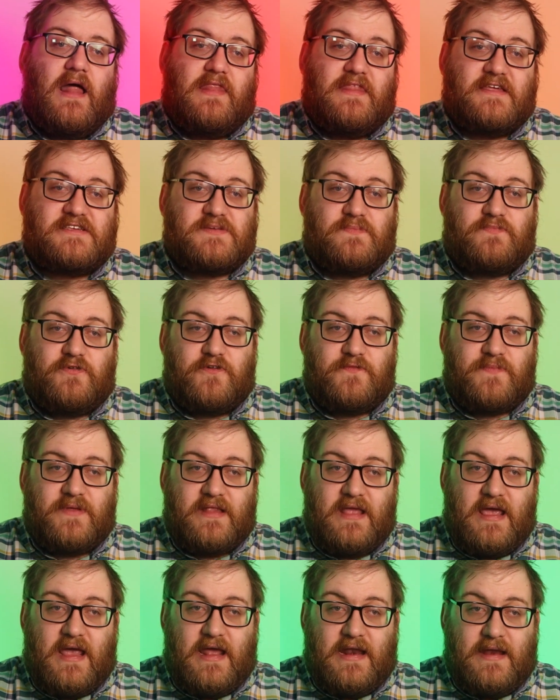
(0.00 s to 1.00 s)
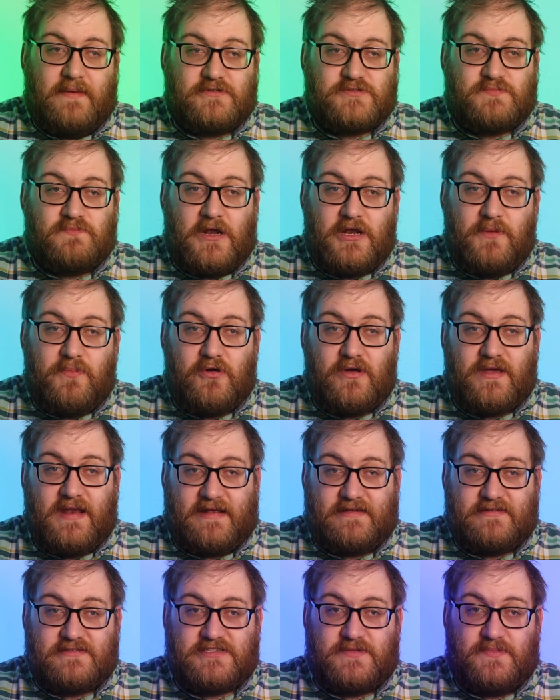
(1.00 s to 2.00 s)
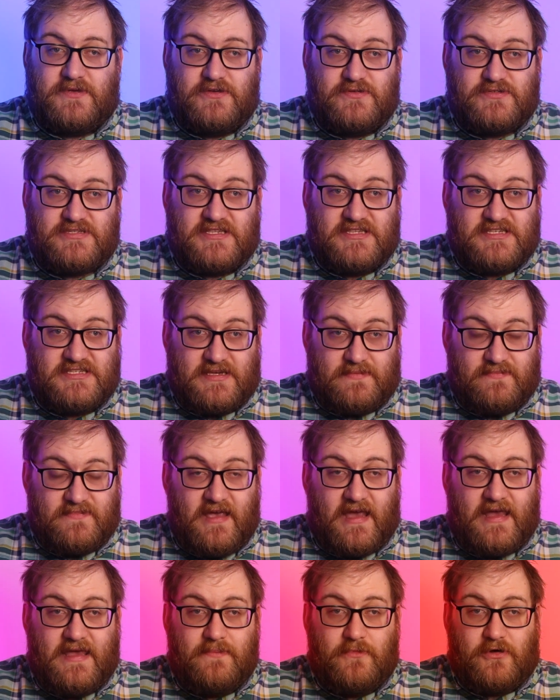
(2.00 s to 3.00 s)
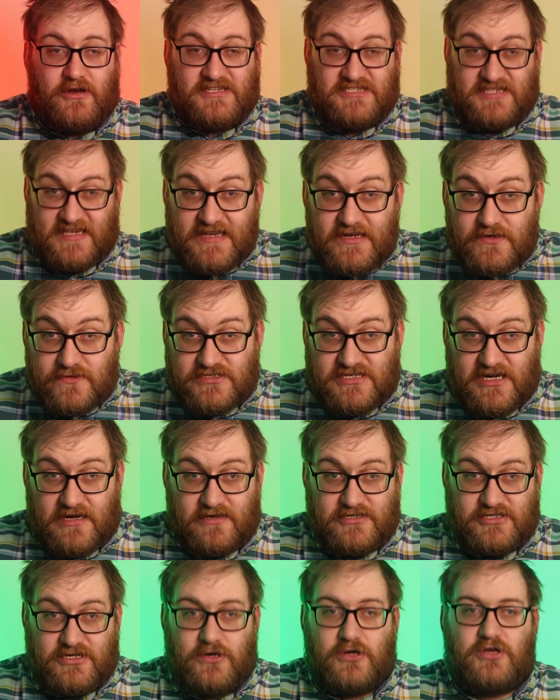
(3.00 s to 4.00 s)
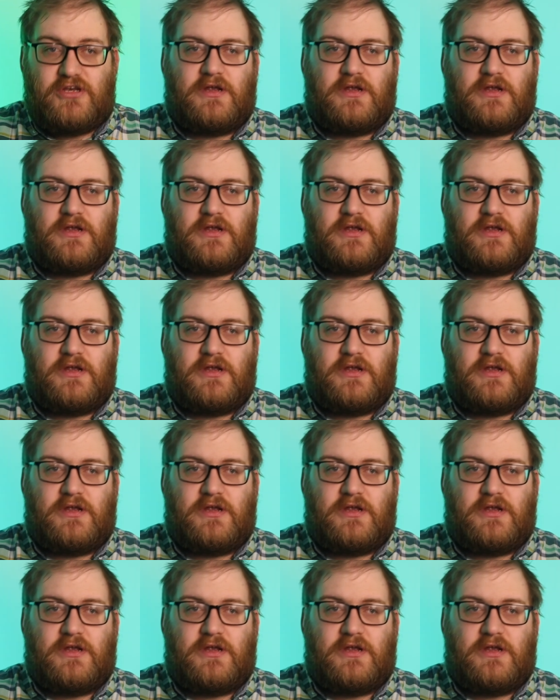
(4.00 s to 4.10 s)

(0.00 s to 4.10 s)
this improvement enables multiple connectors to be used at the same time on a single charger,